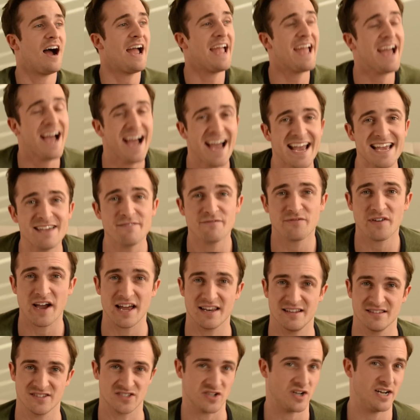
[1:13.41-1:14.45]
I hate
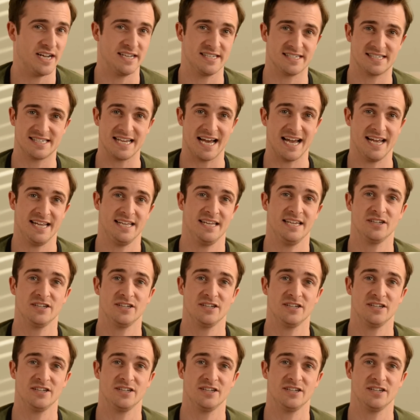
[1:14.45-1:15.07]
Valentine's Day.